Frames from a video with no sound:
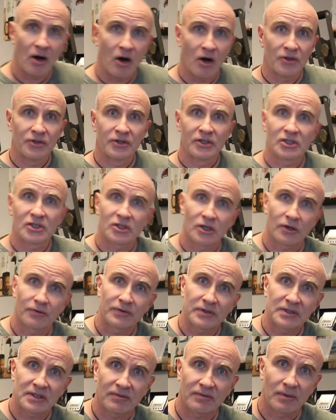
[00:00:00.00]
on the
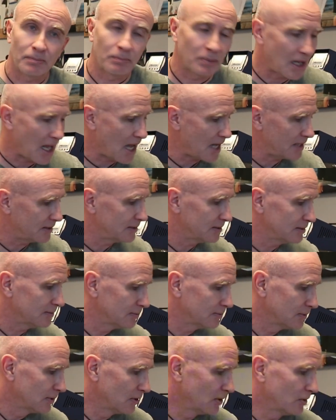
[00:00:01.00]
surface of the platen,
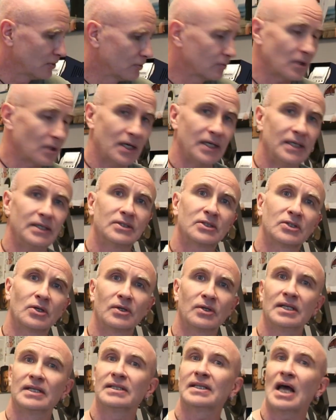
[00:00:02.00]
right?
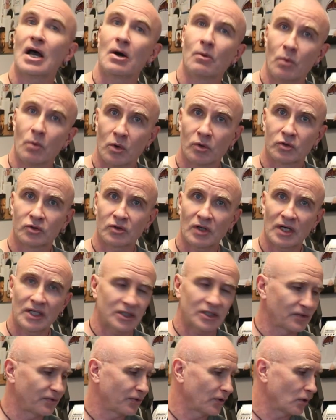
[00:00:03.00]
So that won't
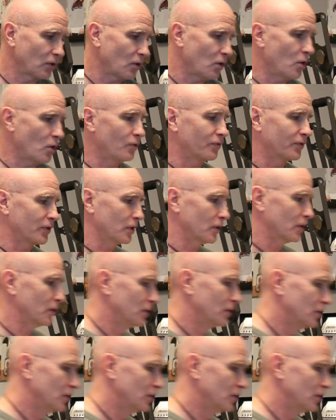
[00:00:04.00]
transfer over